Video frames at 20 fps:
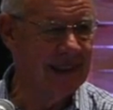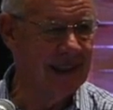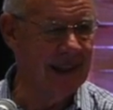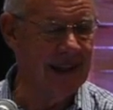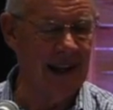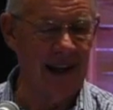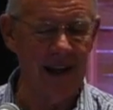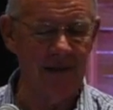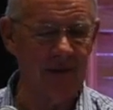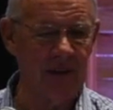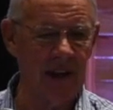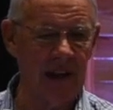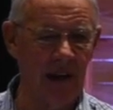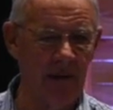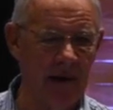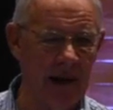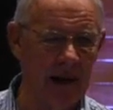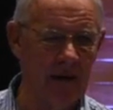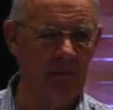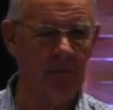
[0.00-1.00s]
I don't have to
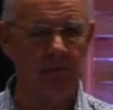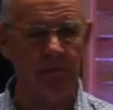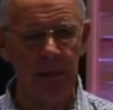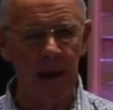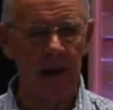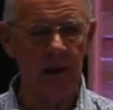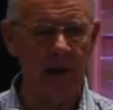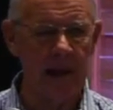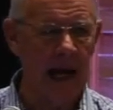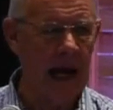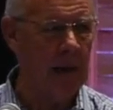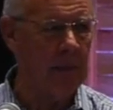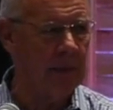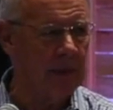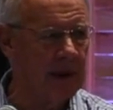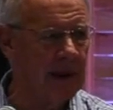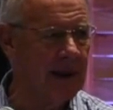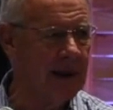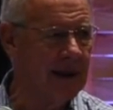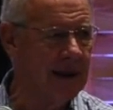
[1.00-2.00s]
go out and bulk up
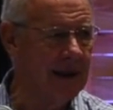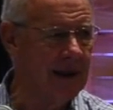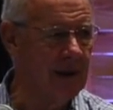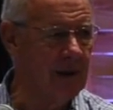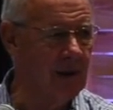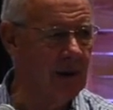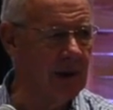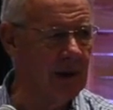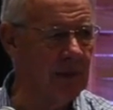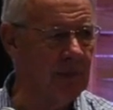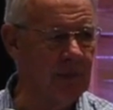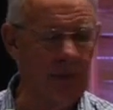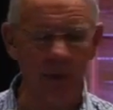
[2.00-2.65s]
in order to